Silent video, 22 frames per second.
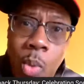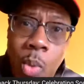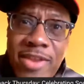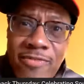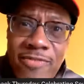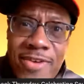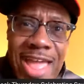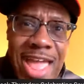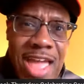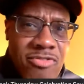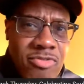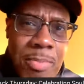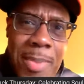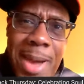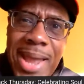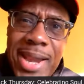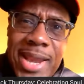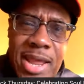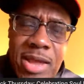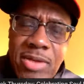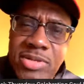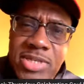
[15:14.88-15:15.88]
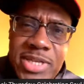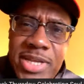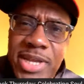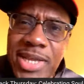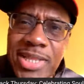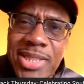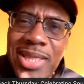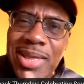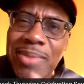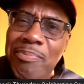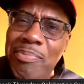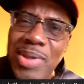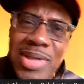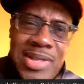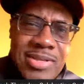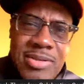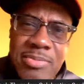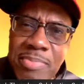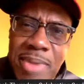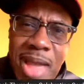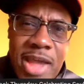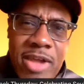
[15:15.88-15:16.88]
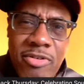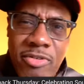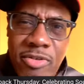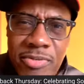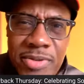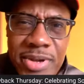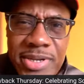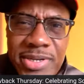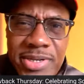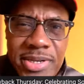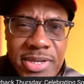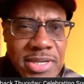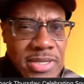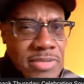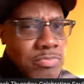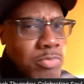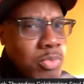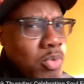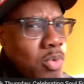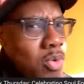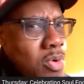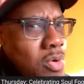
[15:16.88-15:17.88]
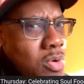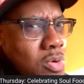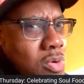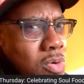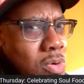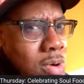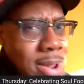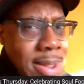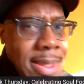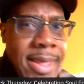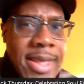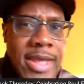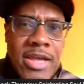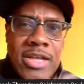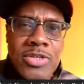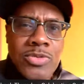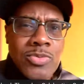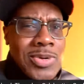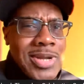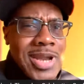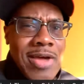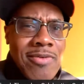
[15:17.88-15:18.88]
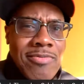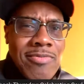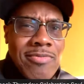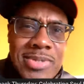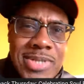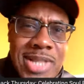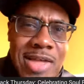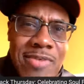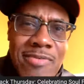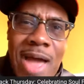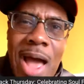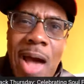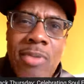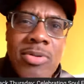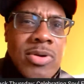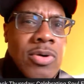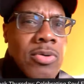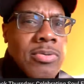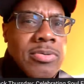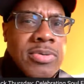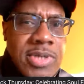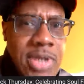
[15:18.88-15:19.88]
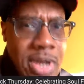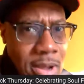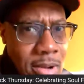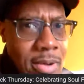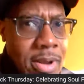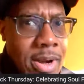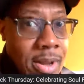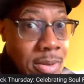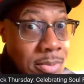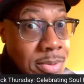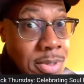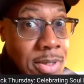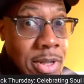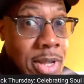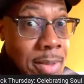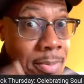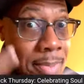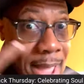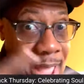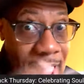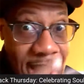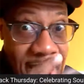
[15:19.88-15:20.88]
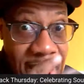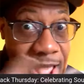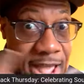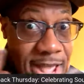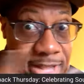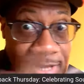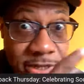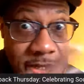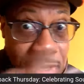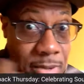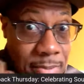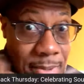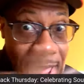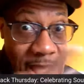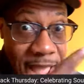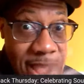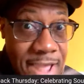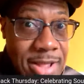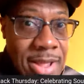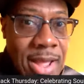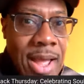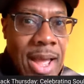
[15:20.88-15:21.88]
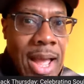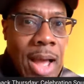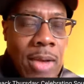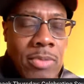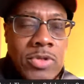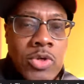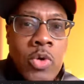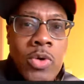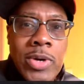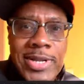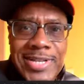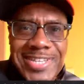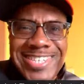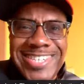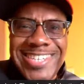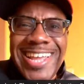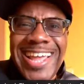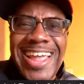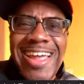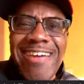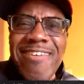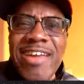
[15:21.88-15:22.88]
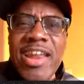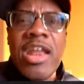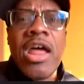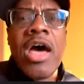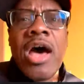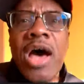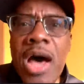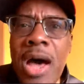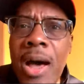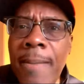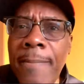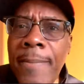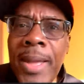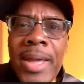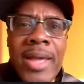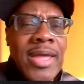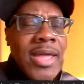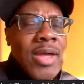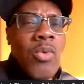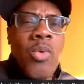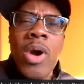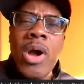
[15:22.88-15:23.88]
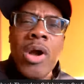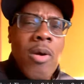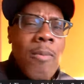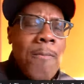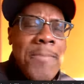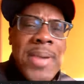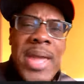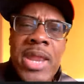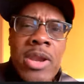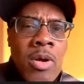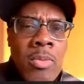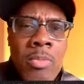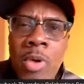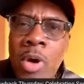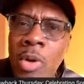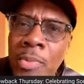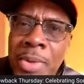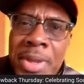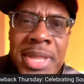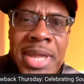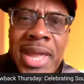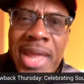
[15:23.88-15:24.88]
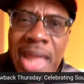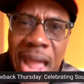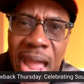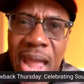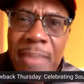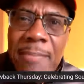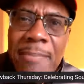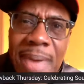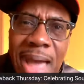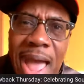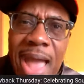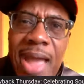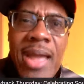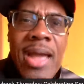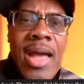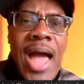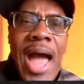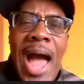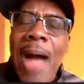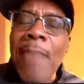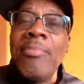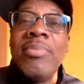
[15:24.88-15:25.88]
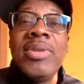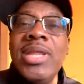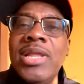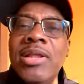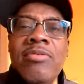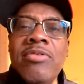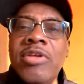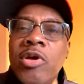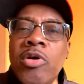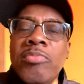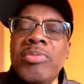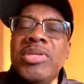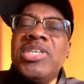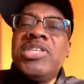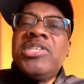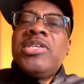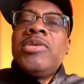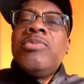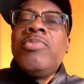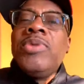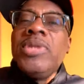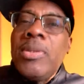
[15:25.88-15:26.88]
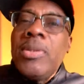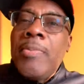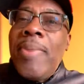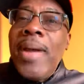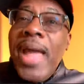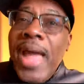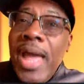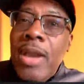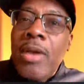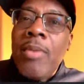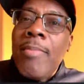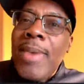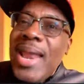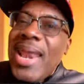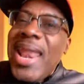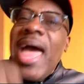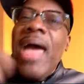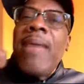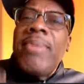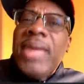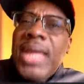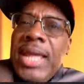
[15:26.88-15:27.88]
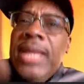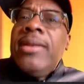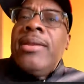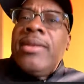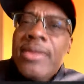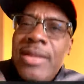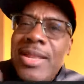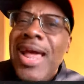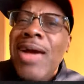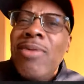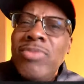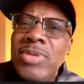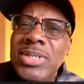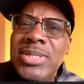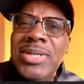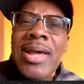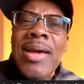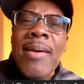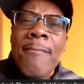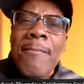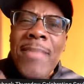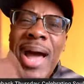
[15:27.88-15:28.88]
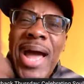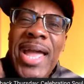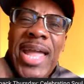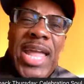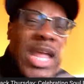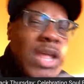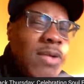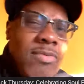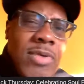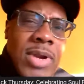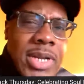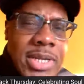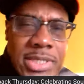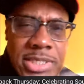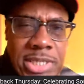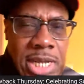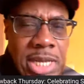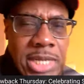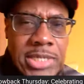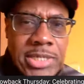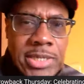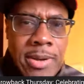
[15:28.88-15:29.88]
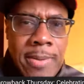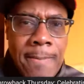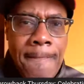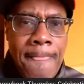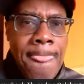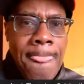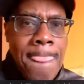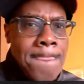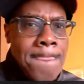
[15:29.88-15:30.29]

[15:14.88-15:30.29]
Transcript: waited for everybody else to get their piece of macaroni and cheese, boy, because whatever was left, I was going to tear it up. You look at my eyes. Look at my eyes. I was going to tear it up. It wasn't going to be no more. When you came back, I'm literally going to be sitting with the pan on my lap eating it. That was my evil intention.